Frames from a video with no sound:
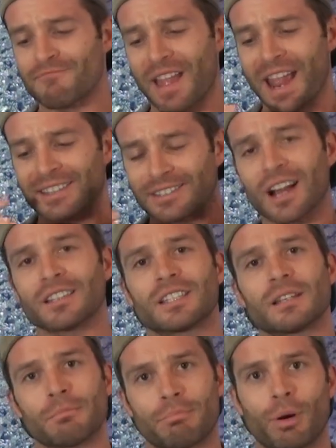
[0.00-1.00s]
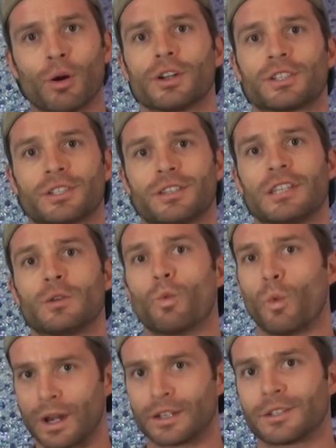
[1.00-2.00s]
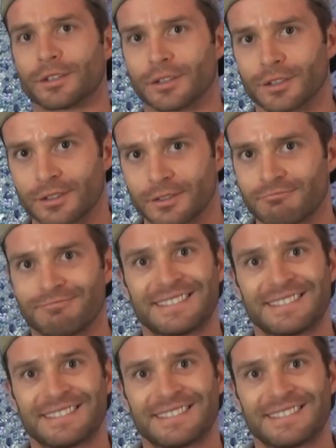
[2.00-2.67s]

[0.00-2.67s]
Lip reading: it doesn't push the winter